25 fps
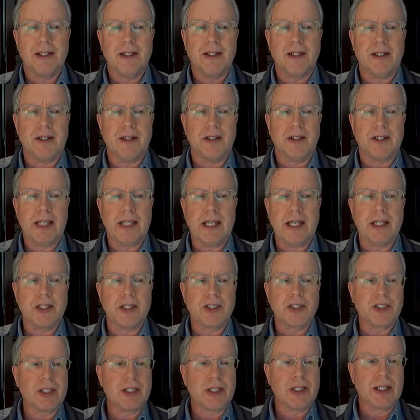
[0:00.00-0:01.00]
The data
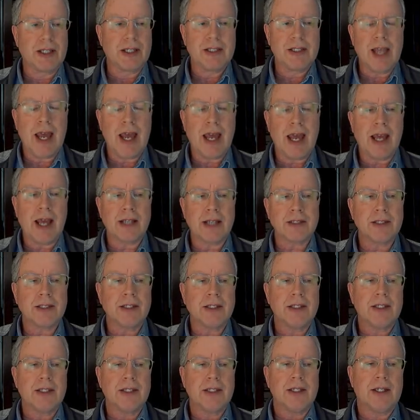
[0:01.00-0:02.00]
is still intact,
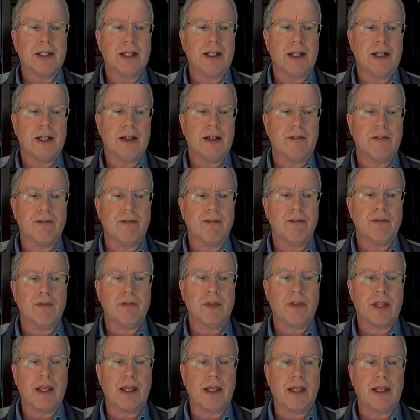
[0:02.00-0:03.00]

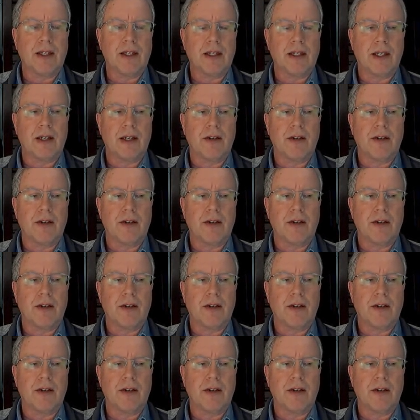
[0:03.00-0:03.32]
and